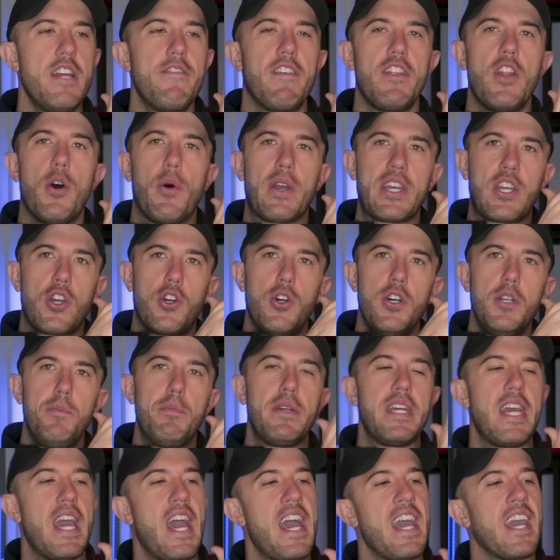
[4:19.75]
even though it could
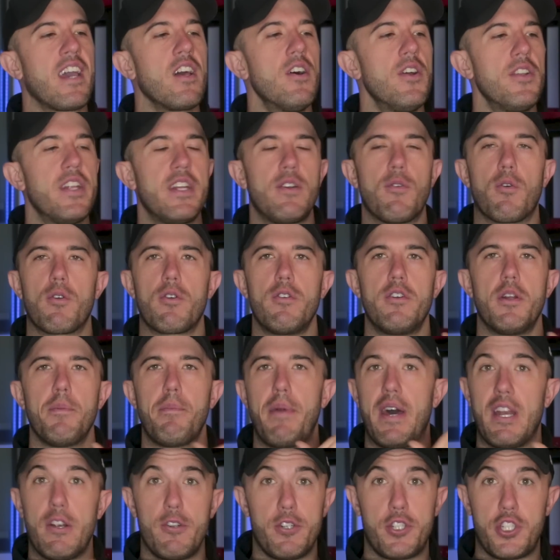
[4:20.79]
be angled in order to
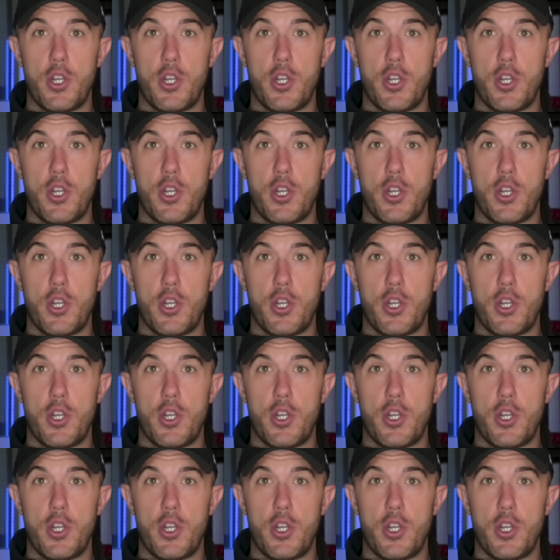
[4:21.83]
better